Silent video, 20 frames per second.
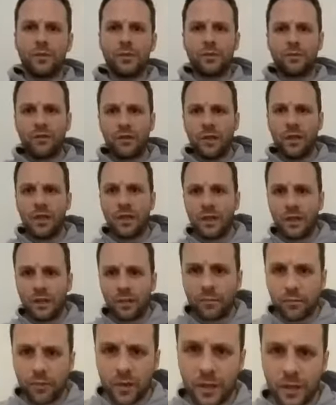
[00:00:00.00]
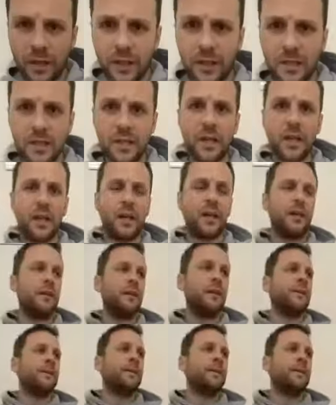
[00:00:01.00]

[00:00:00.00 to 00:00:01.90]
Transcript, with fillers: so if you need anything printing, he's your guy.